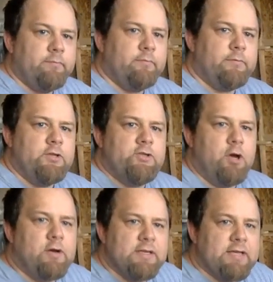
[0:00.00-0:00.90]
the
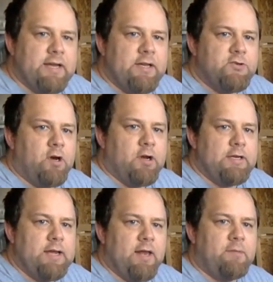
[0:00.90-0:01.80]
joke is I get drunk and
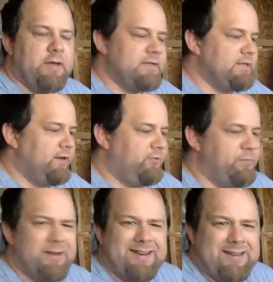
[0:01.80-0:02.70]
yell at myself,
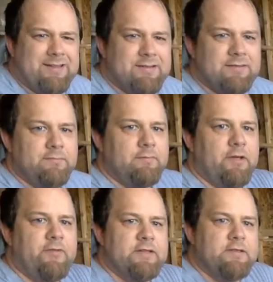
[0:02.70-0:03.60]
but it's
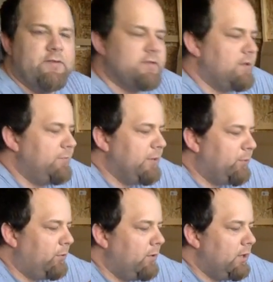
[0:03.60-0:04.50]
offensive to some
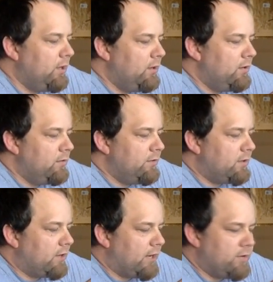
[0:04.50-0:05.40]
people that
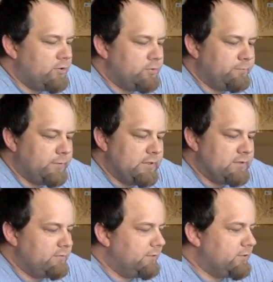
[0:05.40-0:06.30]
are Irish because
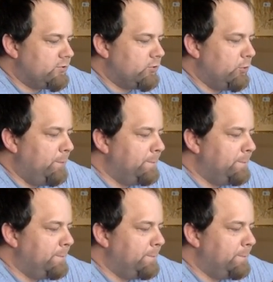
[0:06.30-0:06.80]
it's true.